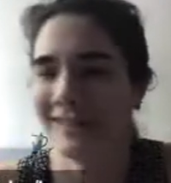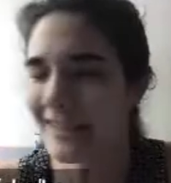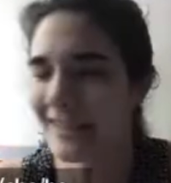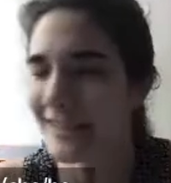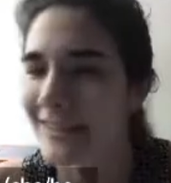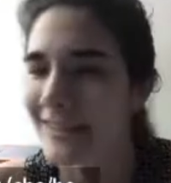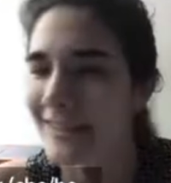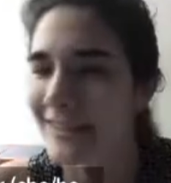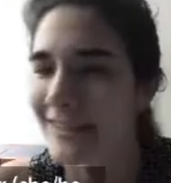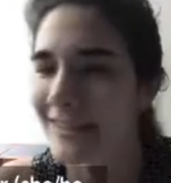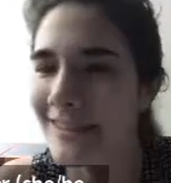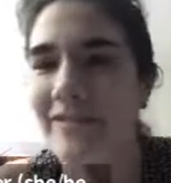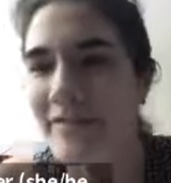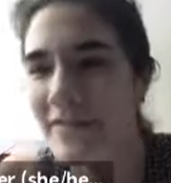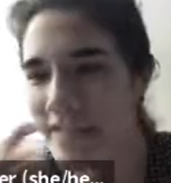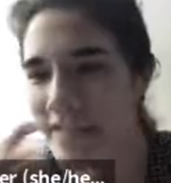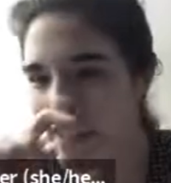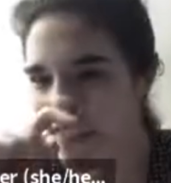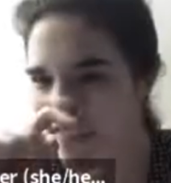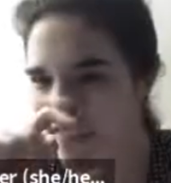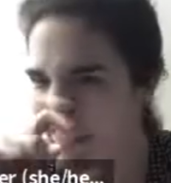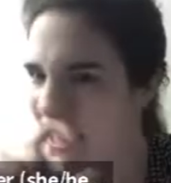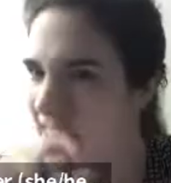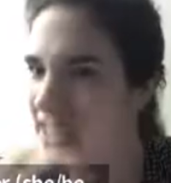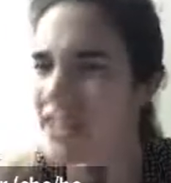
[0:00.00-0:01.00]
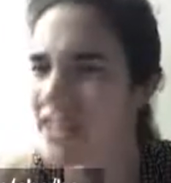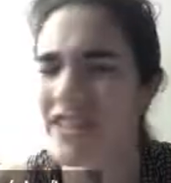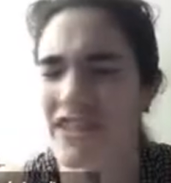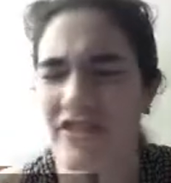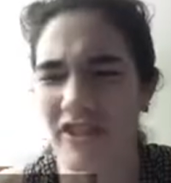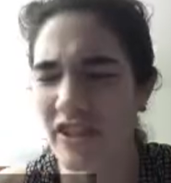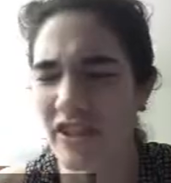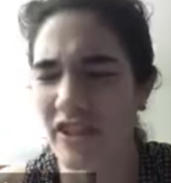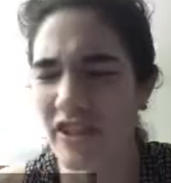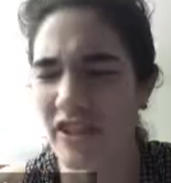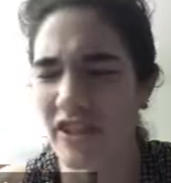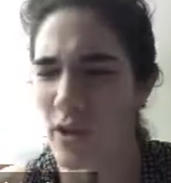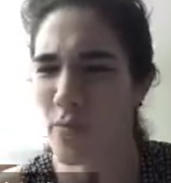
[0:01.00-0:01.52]
Clearly from the definition, it's
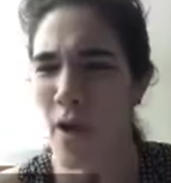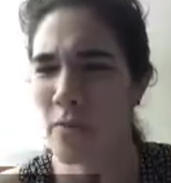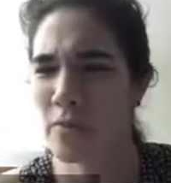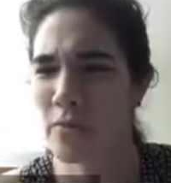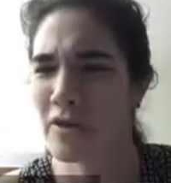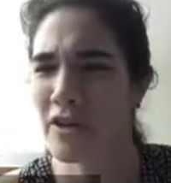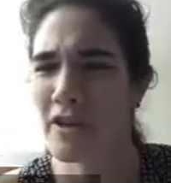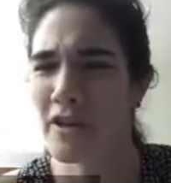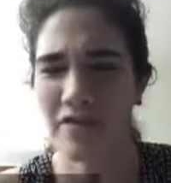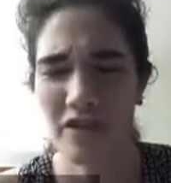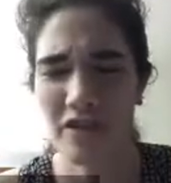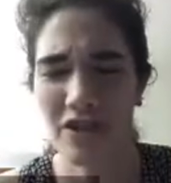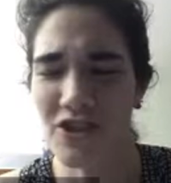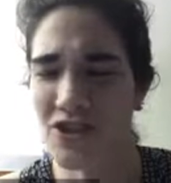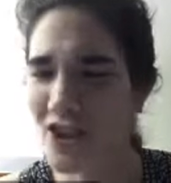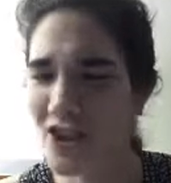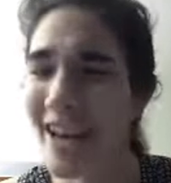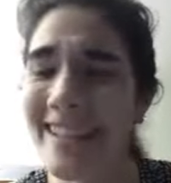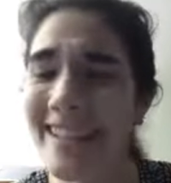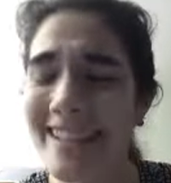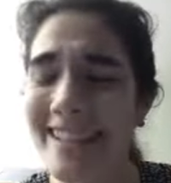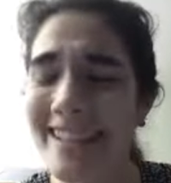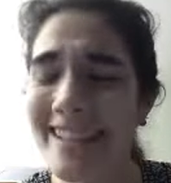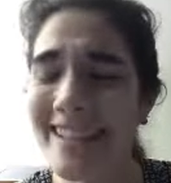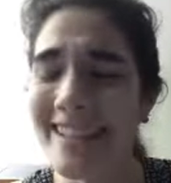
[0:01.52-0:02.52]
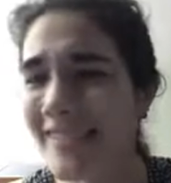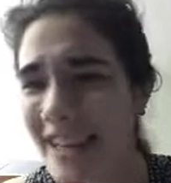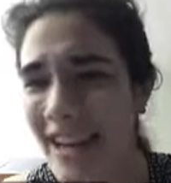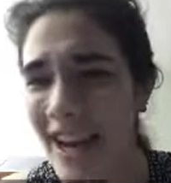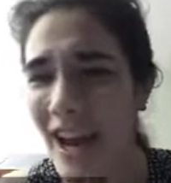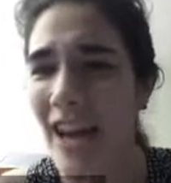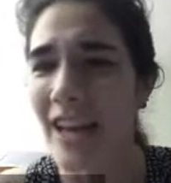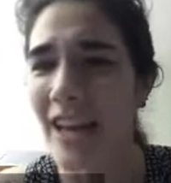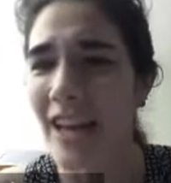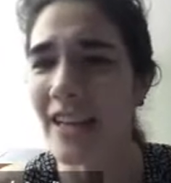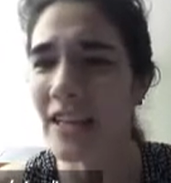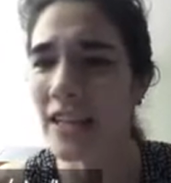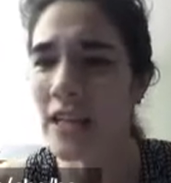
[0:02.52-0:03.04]
really a property of the trace of the
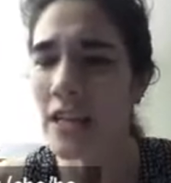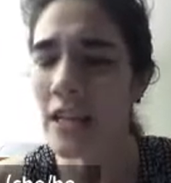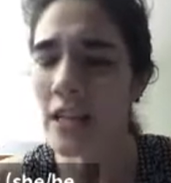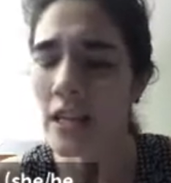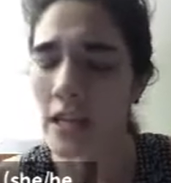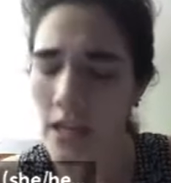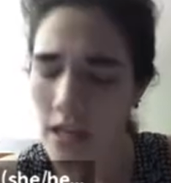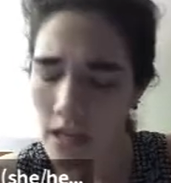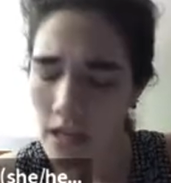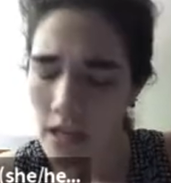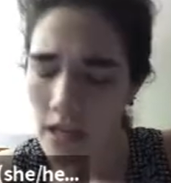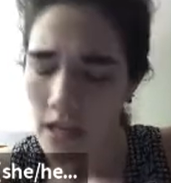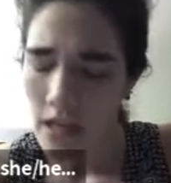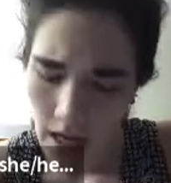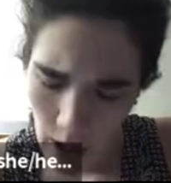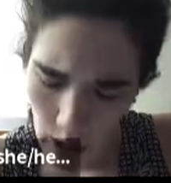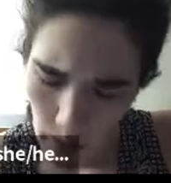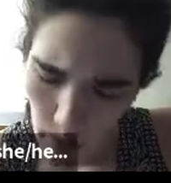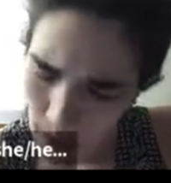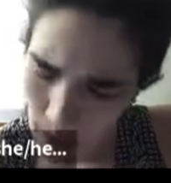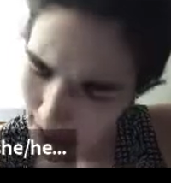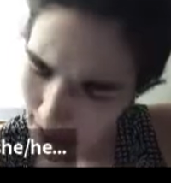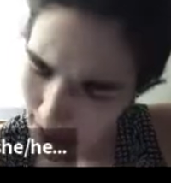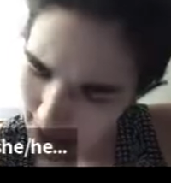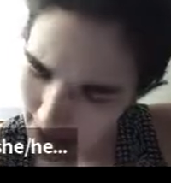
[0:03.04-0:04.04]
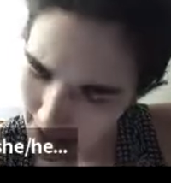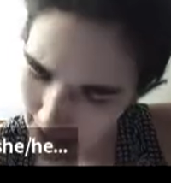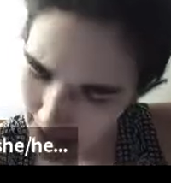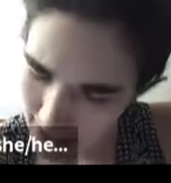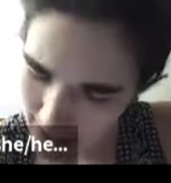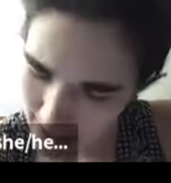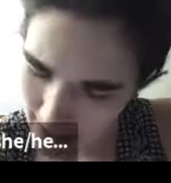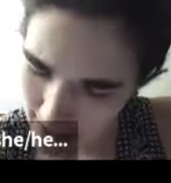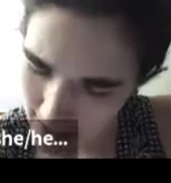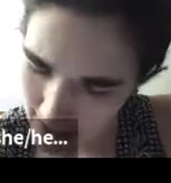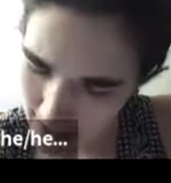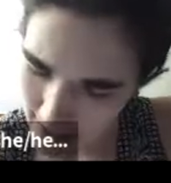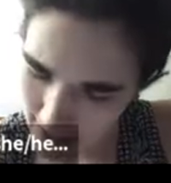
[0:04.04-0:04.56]
knot. And I
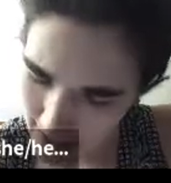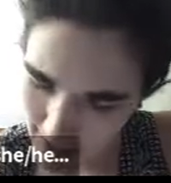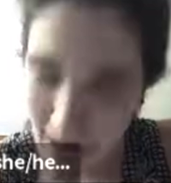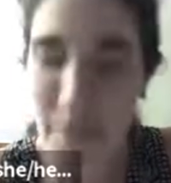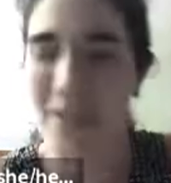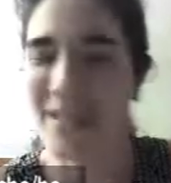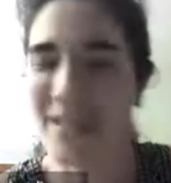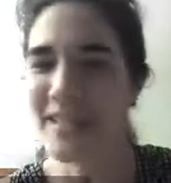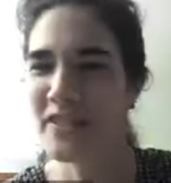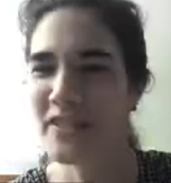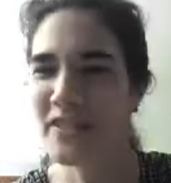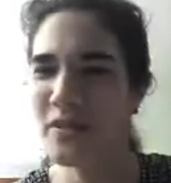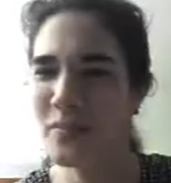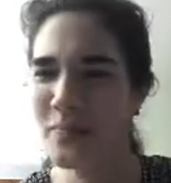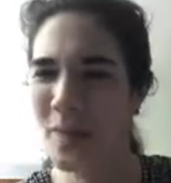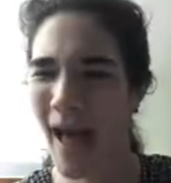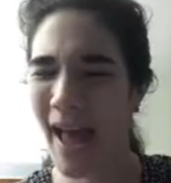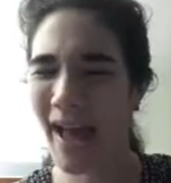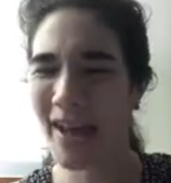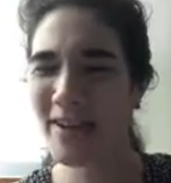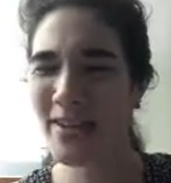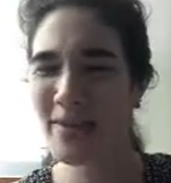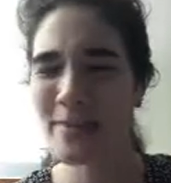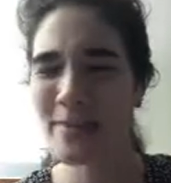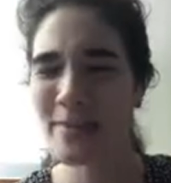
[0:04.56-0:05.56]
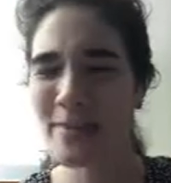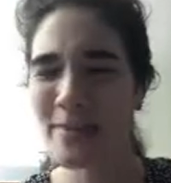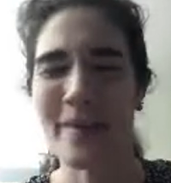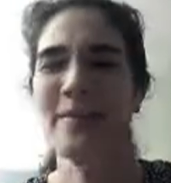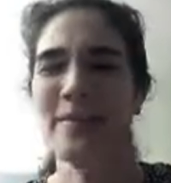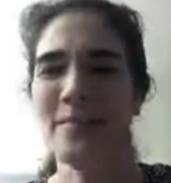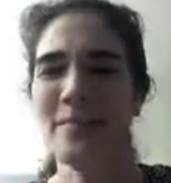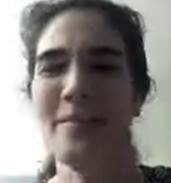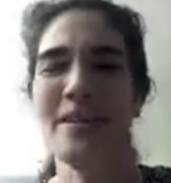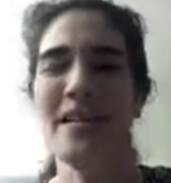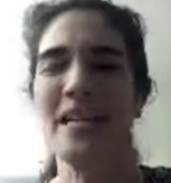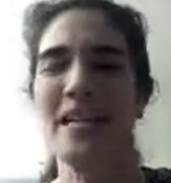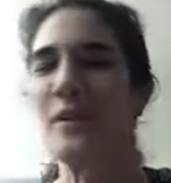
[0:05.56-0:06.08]
think I was inspired by
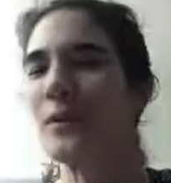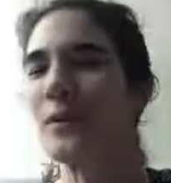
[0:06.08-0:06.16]
the